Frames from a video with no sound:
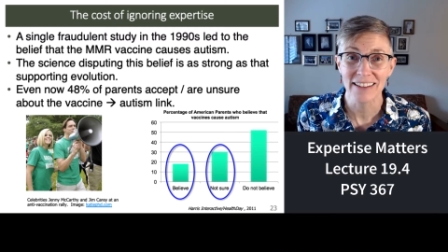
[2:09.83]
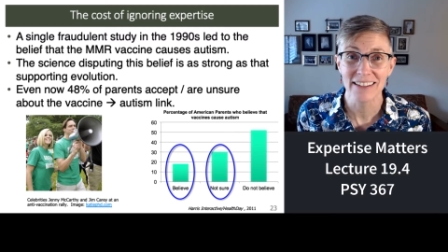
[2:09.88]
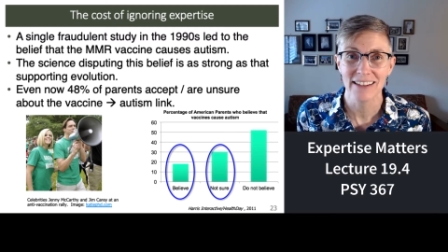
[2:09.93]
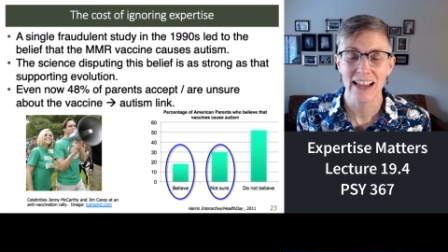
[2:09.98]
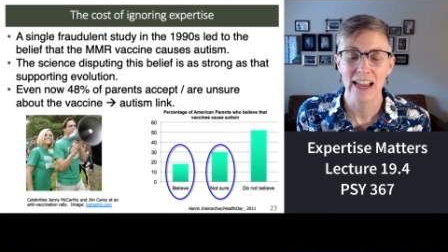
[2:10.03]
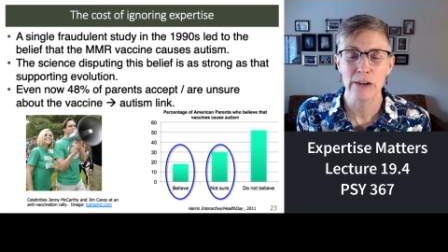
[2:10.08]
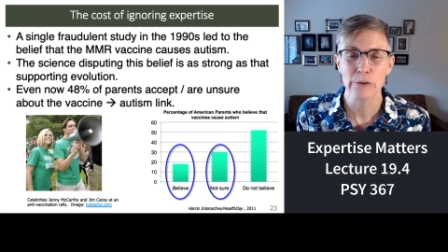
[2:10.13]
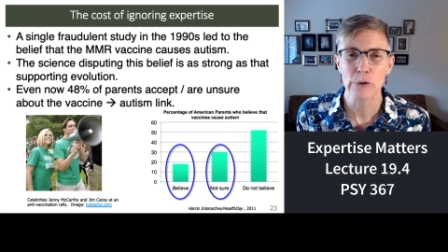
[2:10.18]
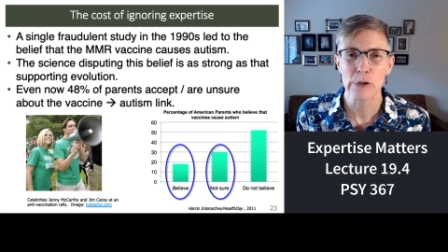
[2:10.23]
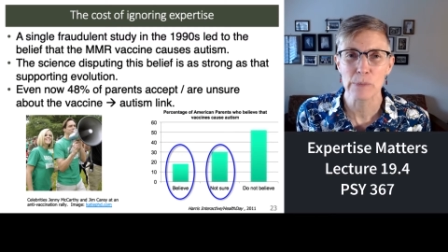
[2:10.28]
I
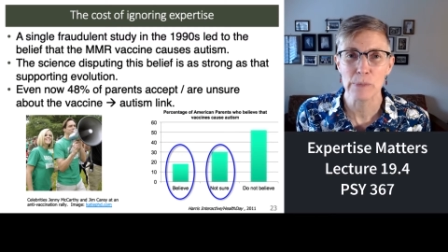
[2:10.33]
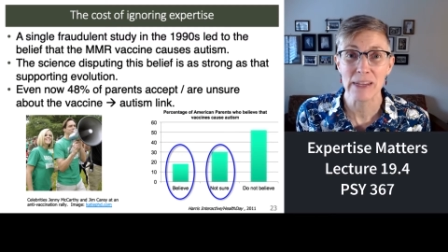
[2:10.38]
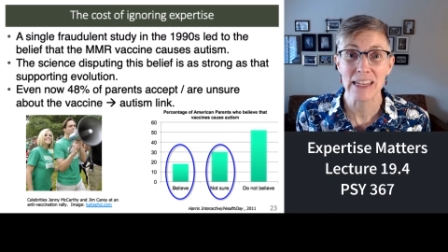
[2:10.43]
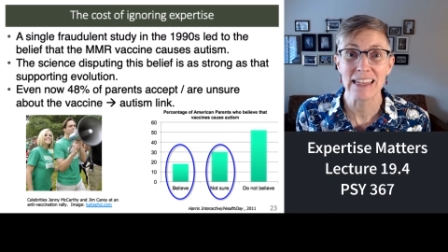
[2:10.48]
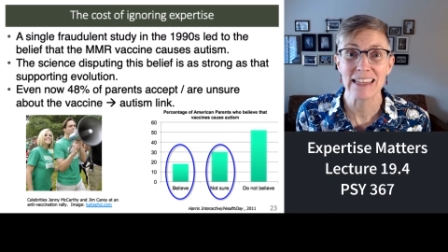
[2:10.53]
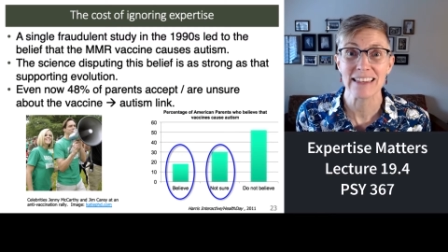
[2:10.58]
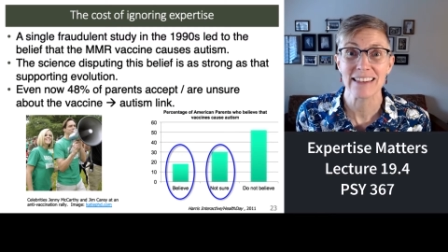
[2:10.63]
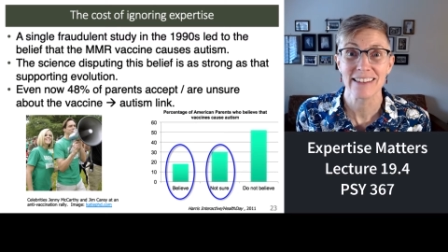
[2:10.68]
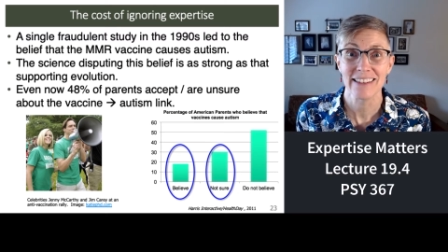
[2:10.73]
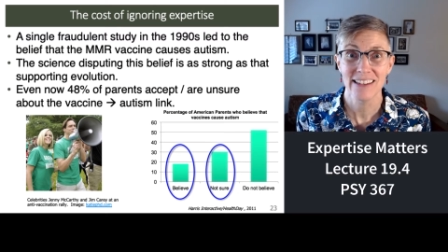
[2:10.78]

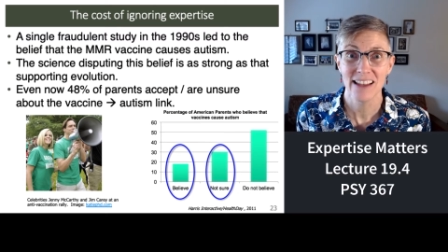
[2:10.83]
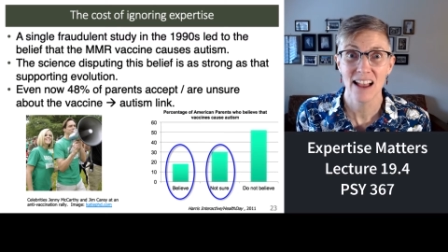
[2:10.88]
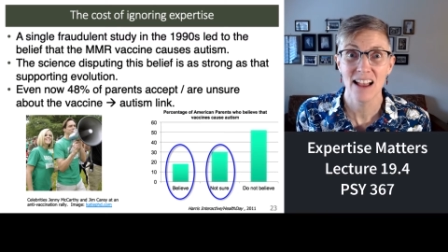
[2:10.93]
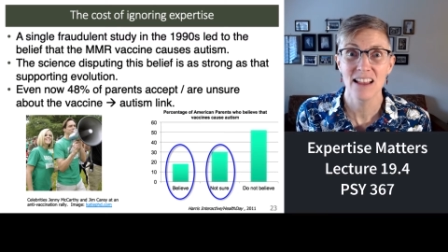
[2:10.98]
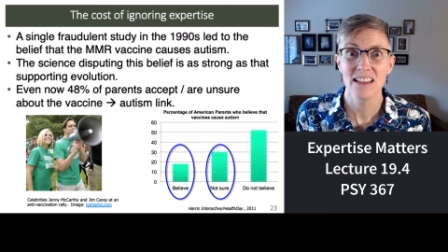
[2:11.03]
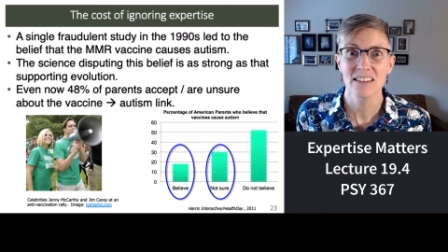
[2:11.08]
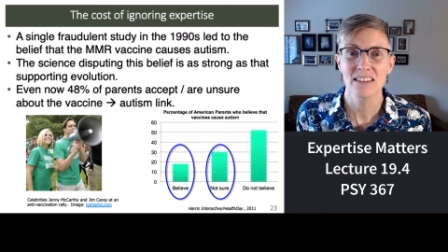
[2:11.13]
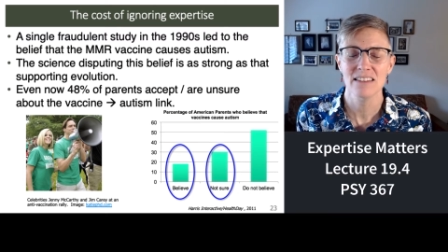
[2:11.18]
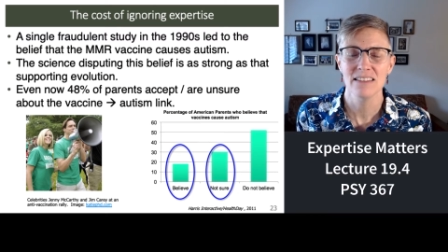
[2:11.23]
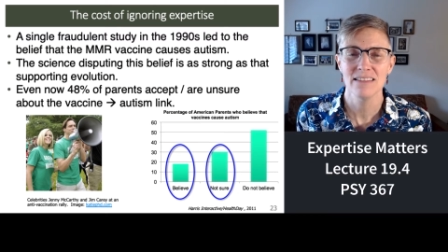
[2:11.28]
repeat,
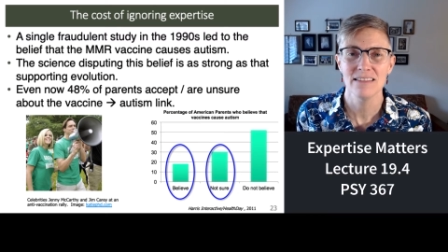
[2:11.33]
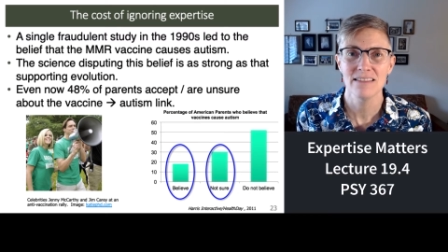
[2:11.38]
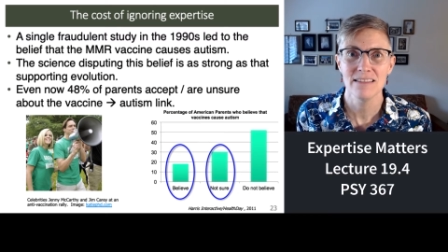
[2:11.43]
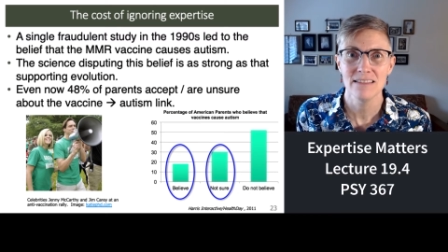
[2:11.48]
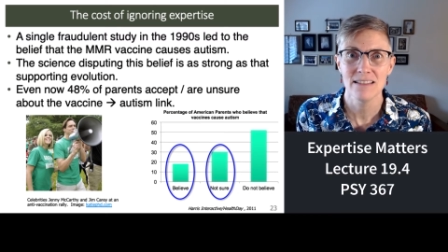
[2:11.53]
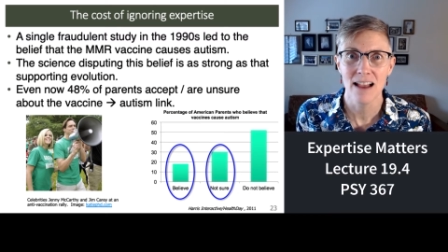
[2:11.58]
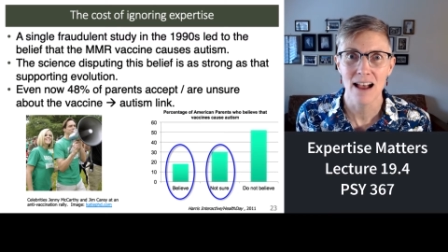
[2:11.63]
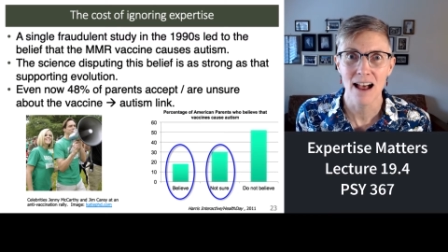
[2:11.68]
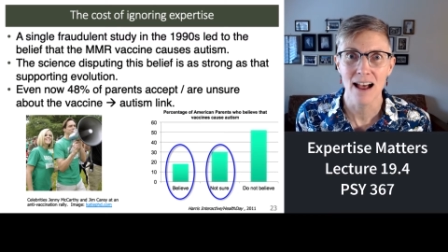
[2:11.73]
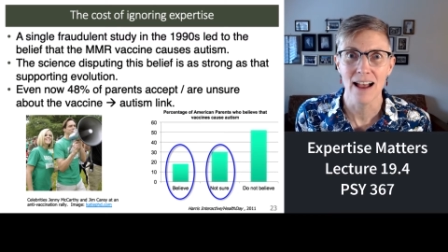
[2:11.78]
does
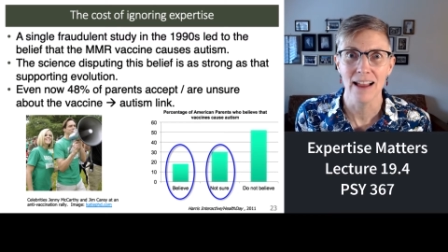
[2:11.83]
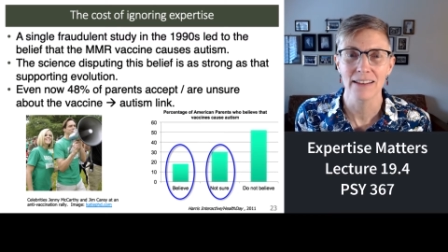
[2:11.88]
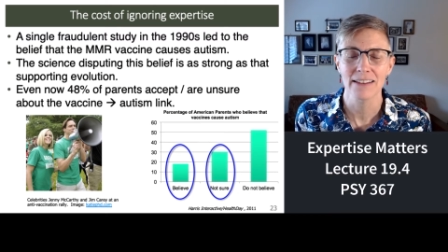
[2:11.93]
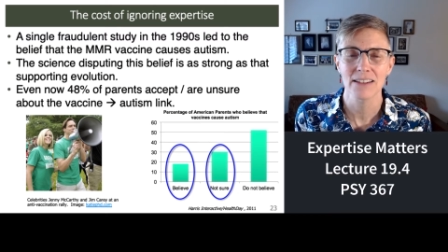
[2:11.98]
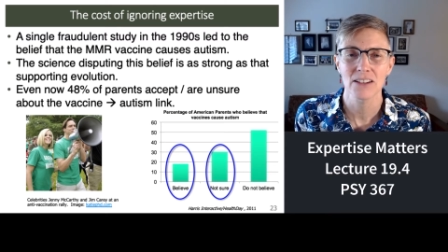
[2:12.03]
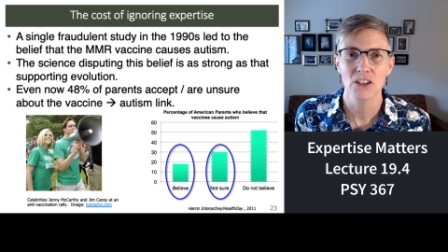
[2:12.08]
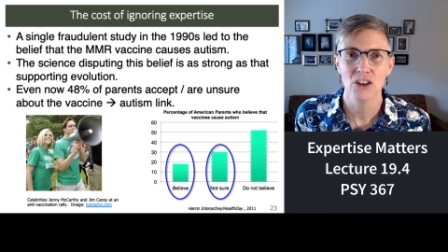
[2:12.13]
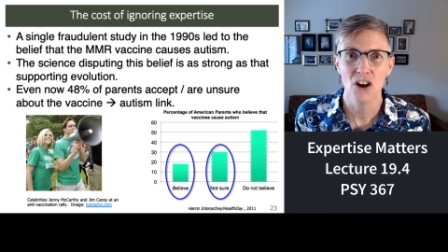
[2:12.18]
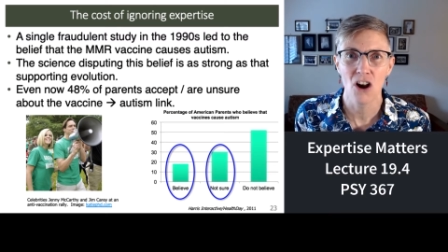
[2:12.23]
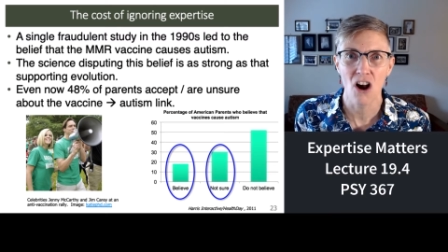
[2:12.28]
not
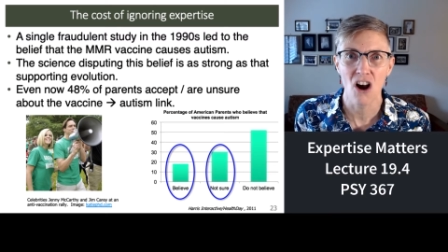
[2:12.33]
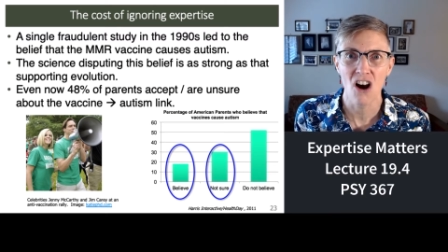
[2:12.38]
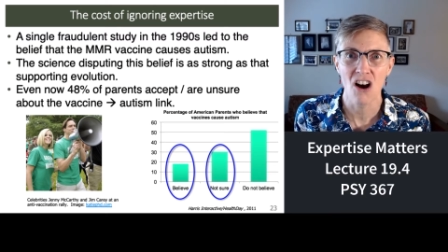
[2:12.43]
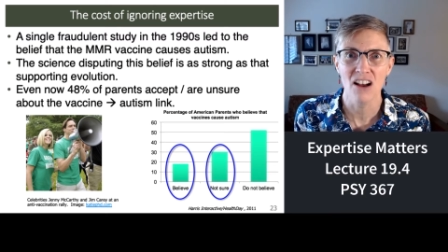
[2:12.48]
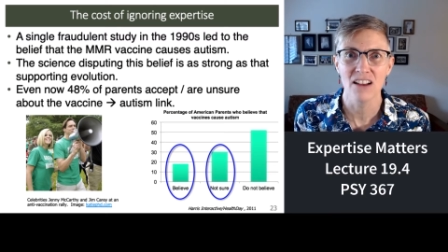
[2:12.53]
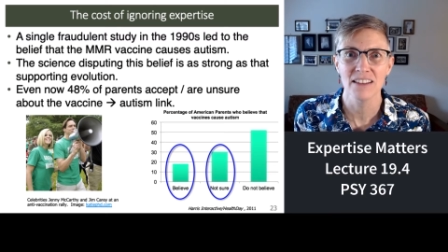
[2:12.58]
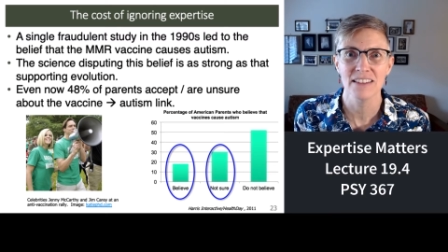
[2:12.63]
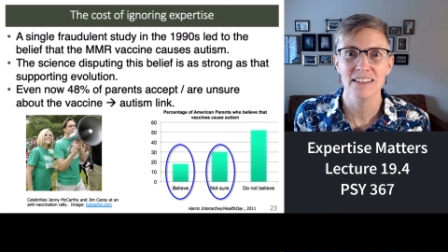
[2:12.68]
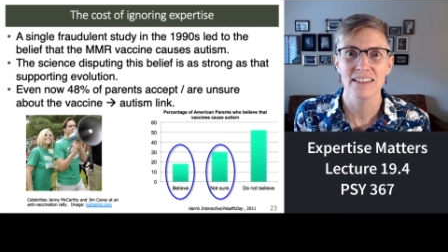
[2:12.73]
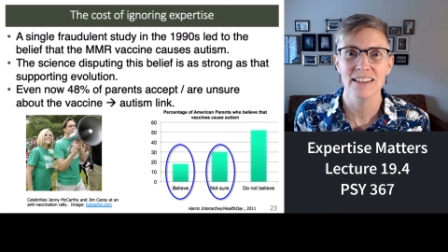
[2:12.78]

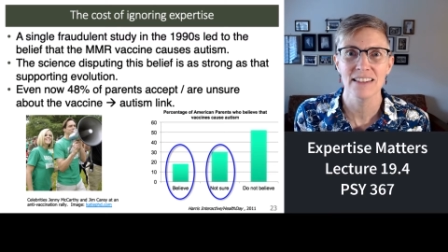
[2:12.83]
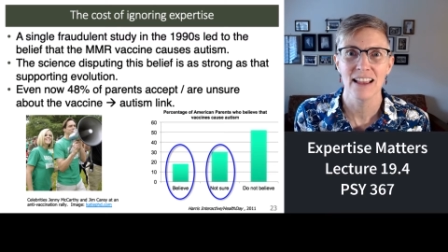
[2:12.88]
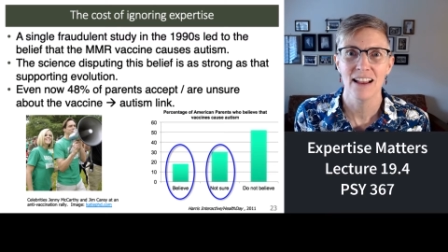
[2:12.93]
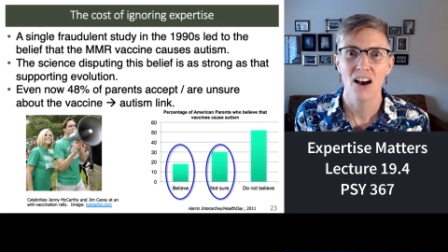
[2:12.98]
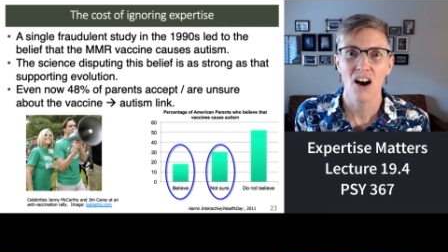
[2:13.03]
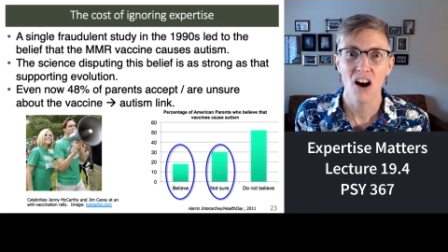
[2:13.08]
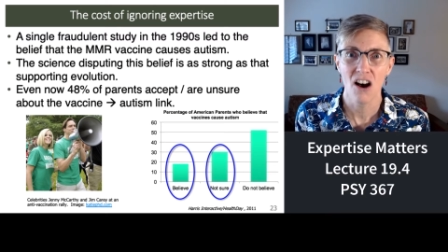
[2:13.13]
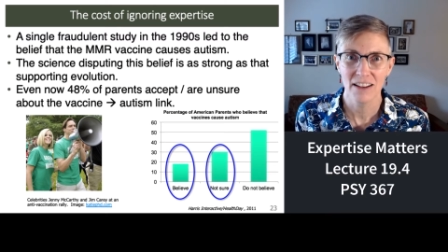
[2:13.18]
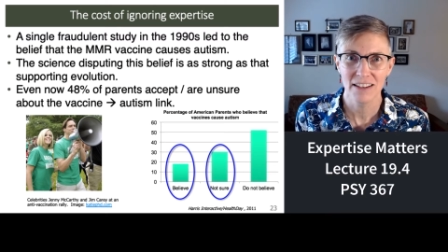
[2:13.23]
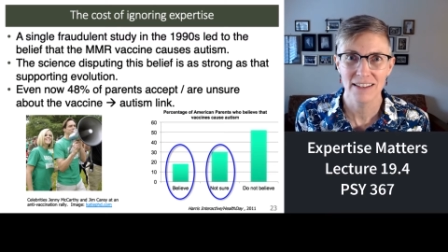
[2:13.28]
cause
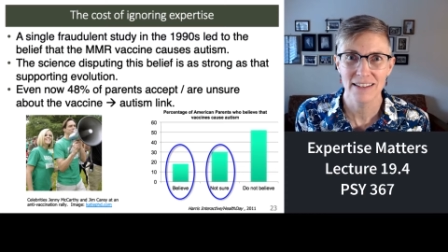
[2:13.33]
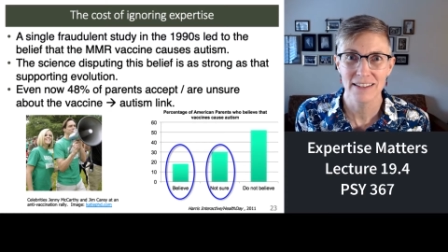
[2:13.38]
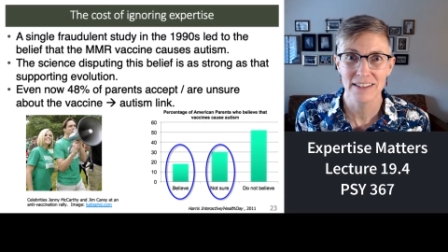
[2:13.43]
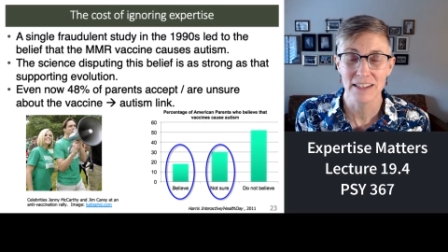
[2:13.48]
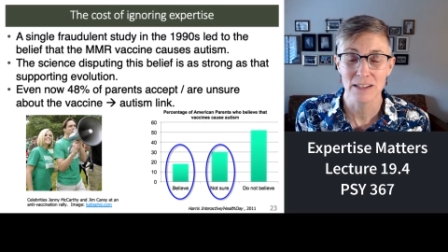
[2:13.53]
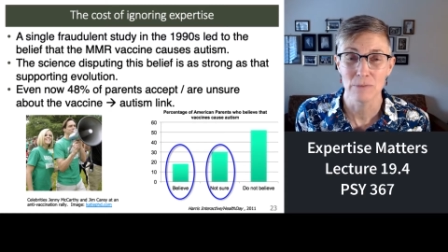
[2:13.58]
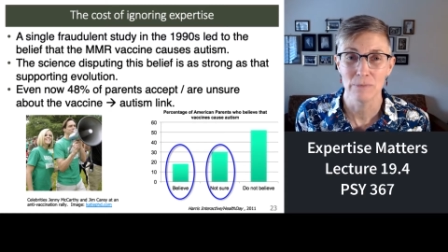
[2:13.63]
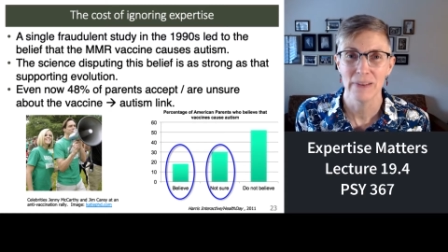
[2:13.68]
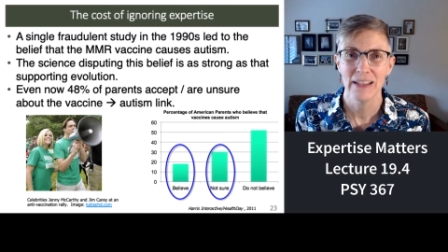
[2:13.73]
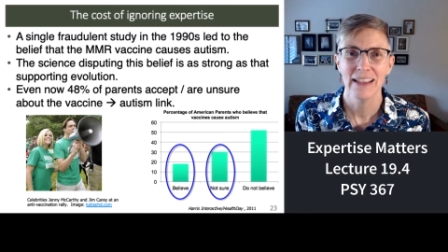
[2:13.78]
autism.